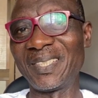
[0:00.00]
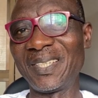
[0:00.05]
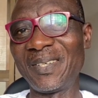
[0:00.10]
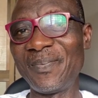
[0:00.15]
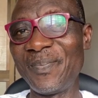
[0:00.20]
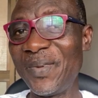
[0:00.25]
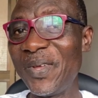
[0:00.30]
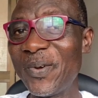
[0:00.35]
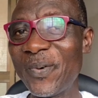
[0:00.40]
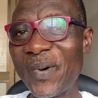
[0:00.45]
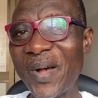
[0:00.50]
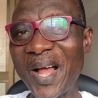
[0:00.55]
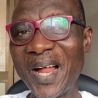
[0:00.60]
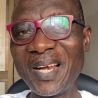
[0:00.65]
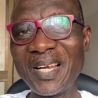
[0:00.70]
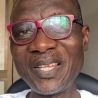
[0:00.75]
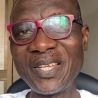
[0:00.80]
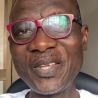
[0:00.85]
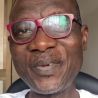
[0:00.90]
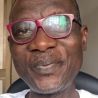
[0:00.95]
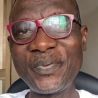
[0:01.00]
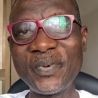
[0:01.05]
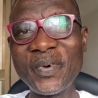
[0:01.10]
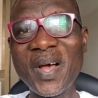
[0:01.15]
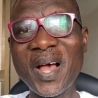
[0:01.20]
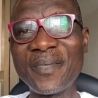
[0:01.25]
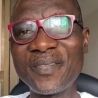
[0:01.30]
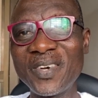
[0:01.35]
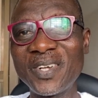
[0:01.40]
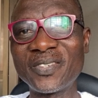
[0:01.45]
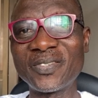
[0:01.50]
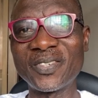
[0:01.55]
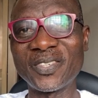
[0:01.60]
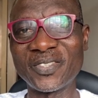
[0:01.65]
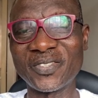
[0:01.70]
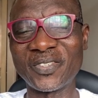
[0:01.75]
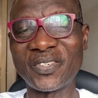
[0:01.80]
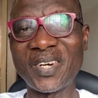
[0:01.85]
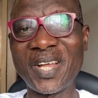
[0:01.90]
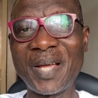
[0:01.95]
Meanwhile, if you have not
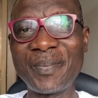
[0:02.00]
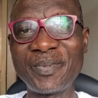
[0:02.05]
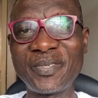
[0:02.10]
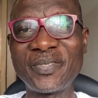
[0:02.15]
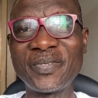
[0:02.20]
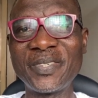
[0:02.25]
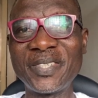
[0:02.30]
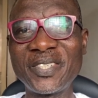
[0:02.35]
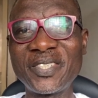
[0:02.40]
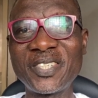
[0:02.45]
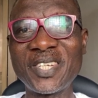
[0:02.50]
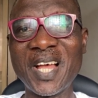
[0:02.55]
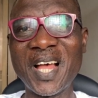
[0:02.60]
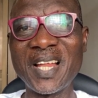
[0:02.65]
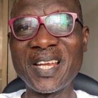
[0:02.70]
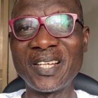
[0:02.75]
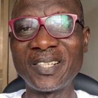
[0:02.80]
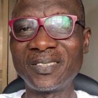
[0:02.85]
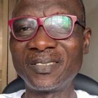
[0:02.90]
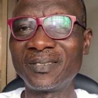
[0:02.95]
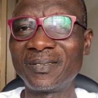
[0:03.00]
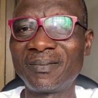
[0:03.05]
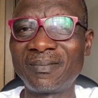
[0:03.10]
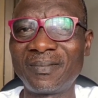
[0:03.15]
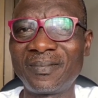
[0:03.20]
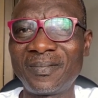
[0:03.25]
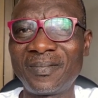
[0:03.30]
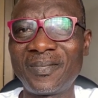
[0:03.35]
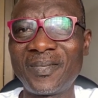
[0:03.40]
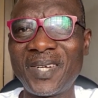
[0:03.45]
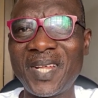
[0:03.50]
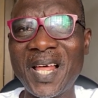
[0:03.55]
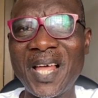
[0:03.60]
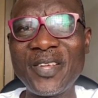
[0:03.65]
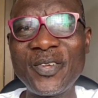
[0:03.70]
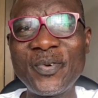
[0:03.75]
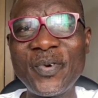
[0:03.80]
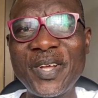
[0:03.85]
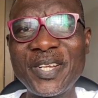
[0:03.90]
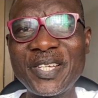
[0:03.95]
subscribed to this channel, what are
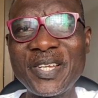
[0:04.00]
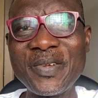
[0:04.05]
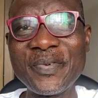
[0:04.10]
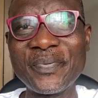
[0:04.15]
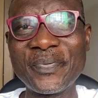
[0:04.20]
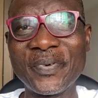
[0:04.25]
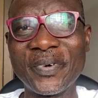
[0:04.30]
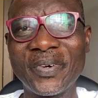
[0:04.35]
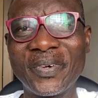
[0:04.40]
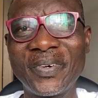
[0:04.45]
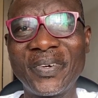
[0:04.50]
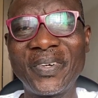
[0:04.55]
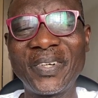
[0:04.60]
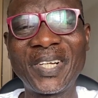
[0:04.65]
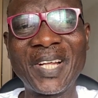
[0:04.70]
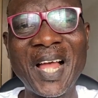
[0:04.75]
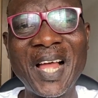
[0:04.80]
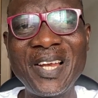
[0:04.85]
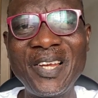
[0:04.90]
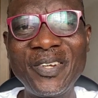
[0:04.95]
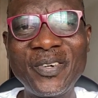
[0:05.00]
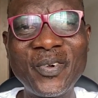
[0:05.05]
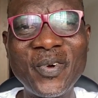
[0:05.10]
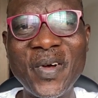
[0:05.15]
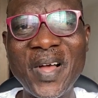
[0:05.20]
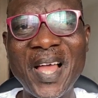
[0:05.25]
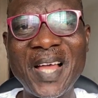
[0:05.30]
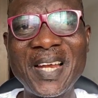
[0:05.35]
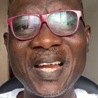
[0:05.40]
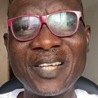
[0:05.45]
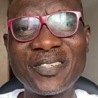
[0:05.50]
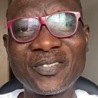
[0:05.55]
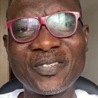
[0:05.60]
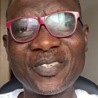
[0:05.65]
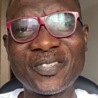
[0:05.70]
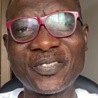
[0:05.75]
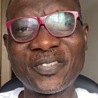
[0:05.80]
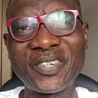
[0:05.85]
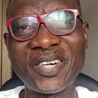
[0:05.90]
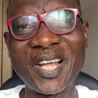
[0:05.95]
you waiting for? Kindly go ahead and
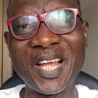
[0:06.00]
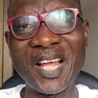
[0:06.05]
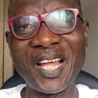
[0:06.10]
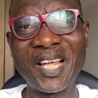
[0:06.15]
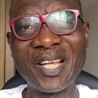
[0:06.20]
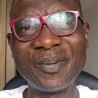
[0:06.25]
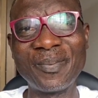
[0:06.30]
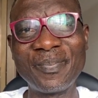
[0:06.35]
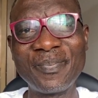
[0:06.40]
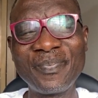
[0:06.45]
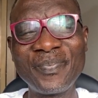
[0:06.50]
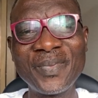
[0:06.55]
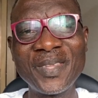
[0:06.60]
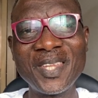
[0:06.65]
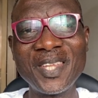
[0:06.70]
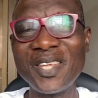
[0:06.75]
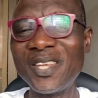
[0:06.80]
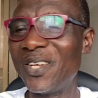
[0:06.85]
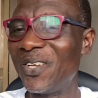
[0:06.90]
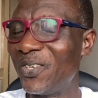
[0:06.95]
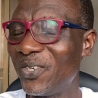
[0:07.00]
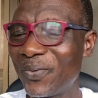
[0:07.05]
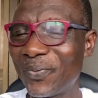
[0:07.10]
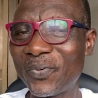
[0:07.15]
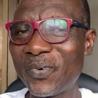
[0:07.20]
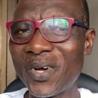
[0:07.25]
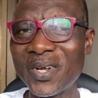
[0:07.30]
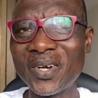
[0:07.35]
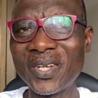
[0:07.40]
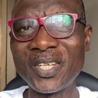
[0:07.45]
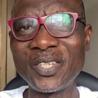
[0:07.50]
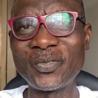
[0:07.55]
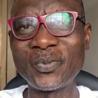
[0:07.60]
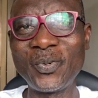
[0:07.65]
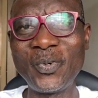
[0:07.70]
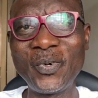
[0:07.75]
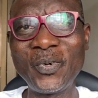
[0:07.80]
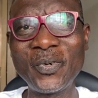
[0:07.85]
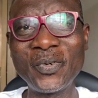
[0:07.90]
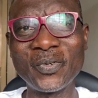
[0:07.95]
subscribe. You've got nothing to
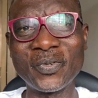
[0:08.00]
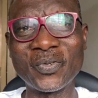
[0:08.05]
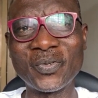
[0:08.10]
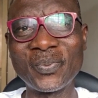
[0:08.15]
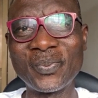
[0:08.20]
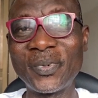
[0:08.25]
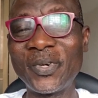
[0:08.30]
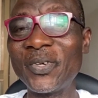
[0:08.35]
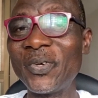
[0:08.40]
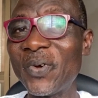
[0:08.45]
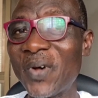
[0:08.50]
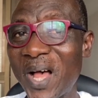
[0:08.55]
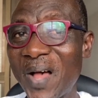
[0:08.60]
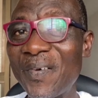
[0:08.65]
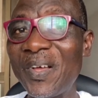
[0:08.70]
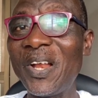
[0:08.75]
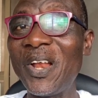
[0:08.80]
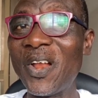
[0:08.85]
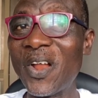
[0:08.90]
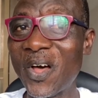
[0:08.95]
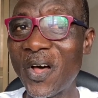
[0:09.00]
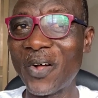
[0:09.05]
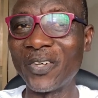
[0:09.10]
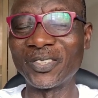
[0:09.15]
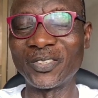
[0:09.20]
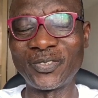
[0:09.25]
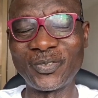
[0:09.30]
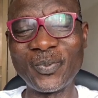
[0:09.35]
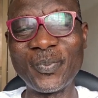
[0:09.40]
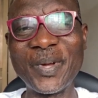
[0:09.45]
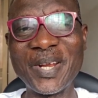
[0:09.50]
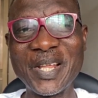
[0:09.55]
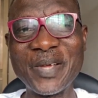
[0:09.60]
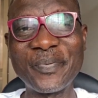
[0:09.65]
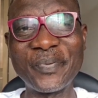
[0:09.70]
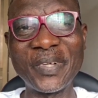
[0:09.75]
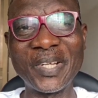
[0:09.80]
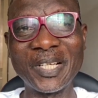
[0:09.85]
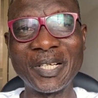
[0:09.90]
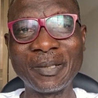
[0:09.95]
lose, but you have a lot to
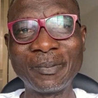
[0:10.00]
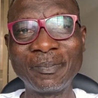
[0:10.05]
benefit.